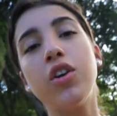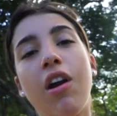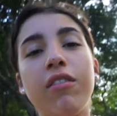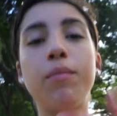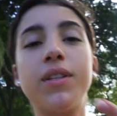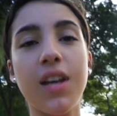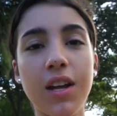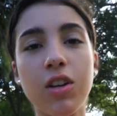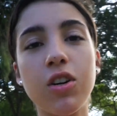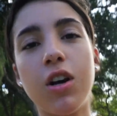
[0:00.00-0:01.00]
you have the
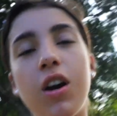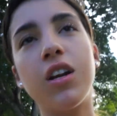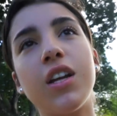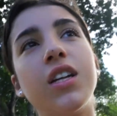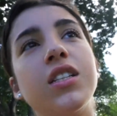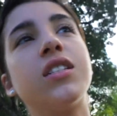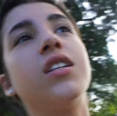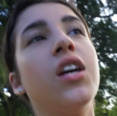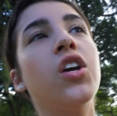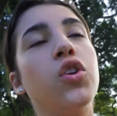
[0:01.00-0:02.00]
botanical gardens,
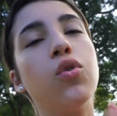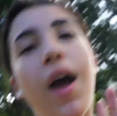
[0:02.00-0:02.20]
you